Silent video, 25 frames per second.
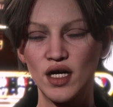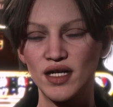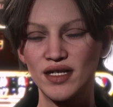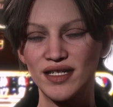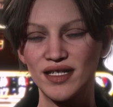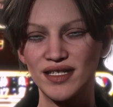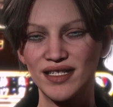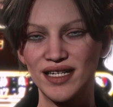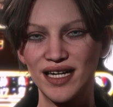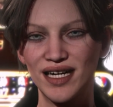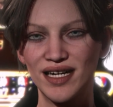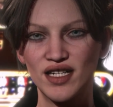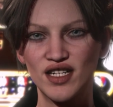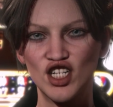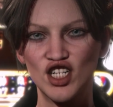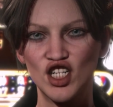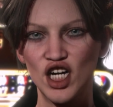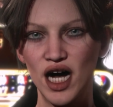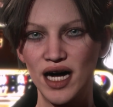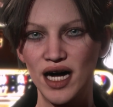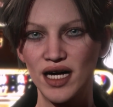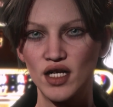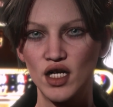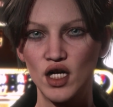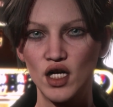with the skin
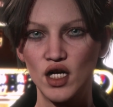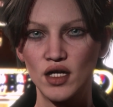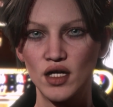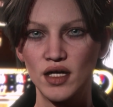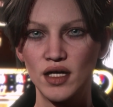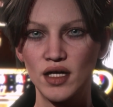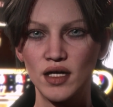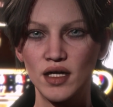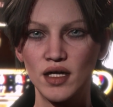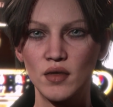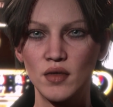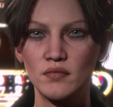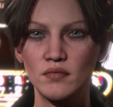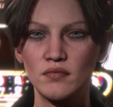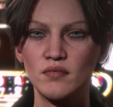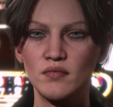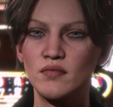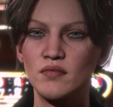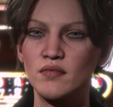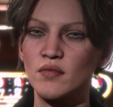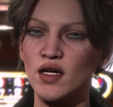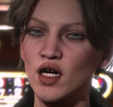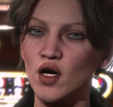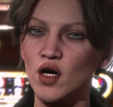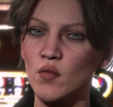shader.
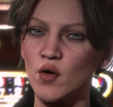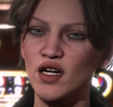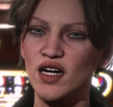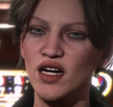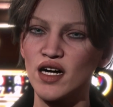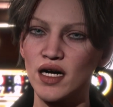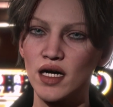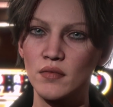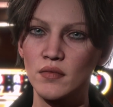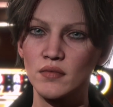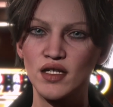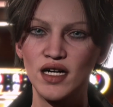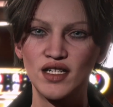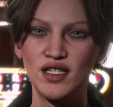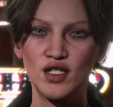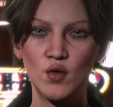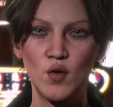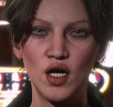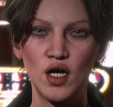With the updates,